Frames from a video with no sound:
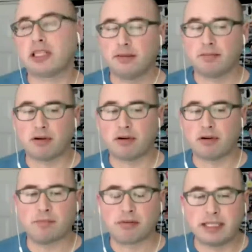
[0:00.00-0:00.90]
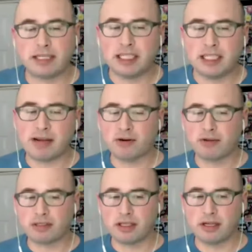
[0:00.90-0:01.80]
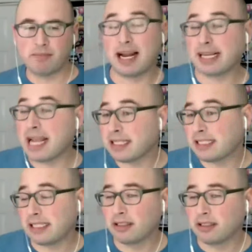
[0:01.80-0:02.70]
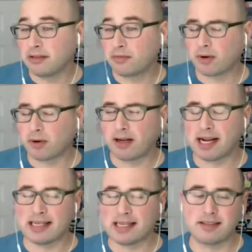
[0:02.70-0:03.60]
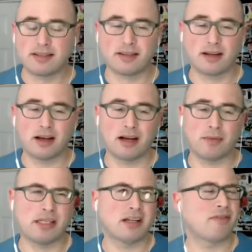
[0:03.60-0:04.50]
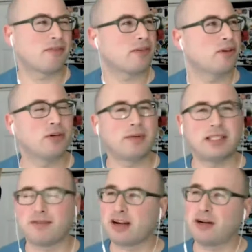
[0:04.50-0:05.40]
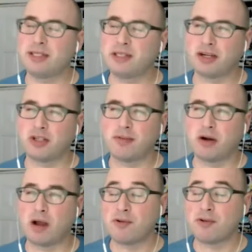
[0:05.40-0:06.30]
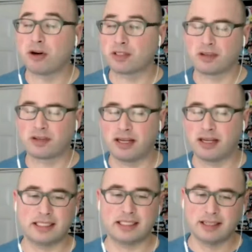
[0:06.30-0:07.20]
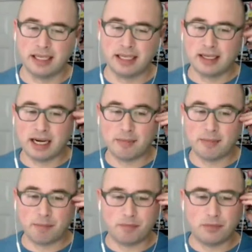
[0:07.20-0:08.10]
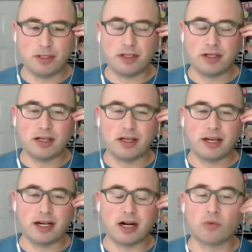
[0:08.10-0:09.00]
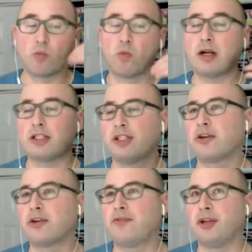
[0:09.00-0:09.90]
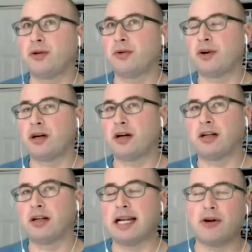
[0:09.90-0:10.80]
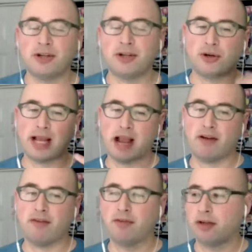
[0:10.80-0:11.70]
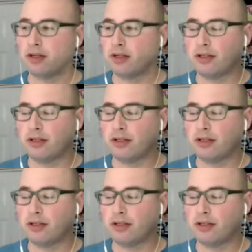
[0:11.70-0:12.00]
we talked to Brian Caparici about uh, podcasting for clients. Uh, we who do we I forgot who we talked to about webinars for clients. Um, you know, what's your view on? I know you don't have,